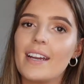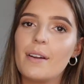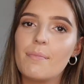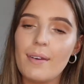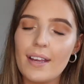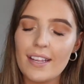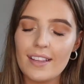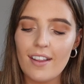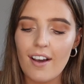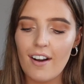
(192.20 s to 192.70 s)
it a
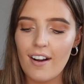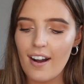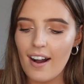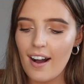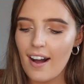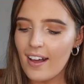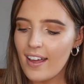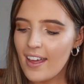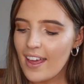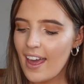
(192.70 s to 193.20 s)
bit
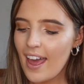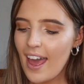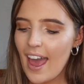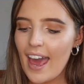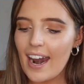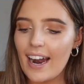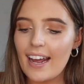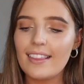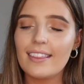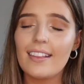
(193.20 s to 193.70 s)
longer.
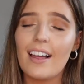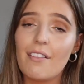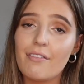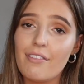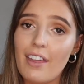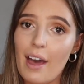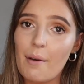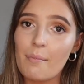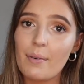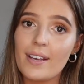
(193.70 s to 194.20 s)
And I love
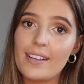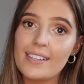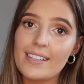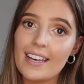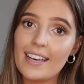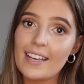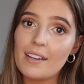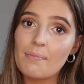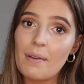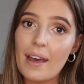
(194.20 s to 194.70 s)
that because
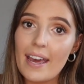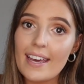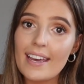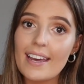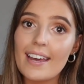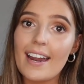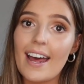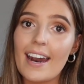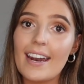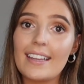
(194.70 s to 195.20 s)
I can make
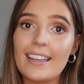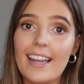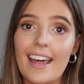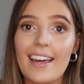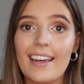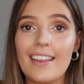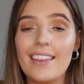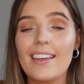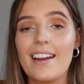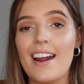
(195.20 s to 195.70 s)
it at a
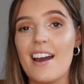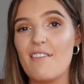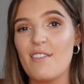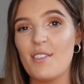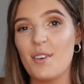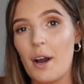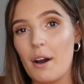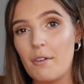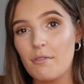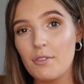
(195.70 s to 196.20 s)
length that I
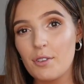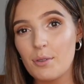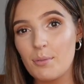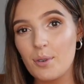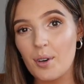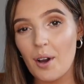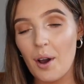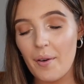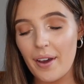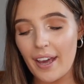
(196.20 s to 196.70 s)
feel
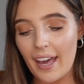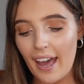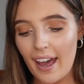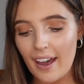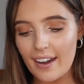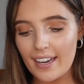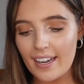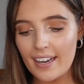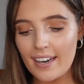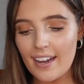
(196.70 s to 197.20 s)
comfortable going
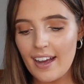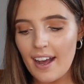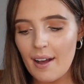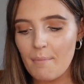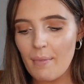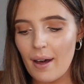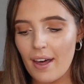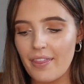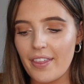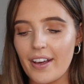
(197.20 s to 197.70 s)
out in.
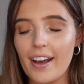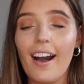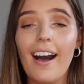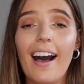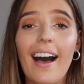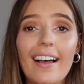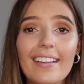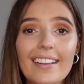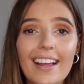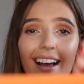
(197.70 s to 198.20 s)
But the
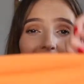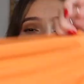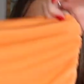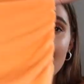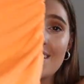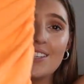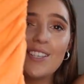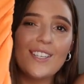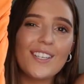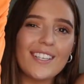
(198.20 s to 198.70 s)
color
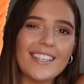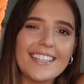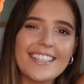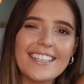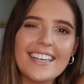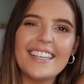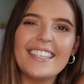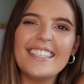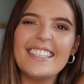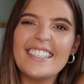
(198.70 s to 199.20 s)
is
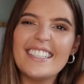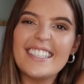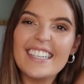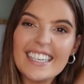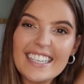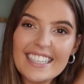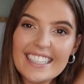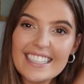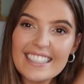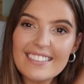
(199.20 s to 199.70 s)
just
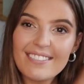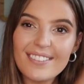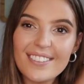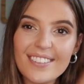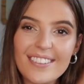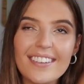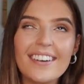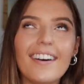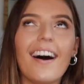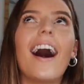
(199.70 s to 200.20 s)
die
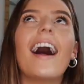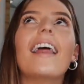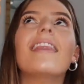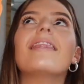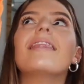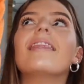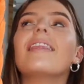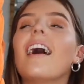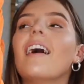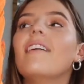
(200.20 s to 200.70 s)
for. I
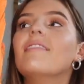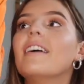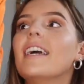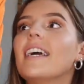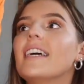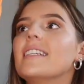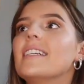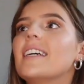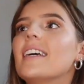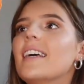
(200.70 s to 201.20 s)
love
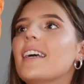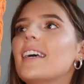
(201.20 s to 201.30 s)
it.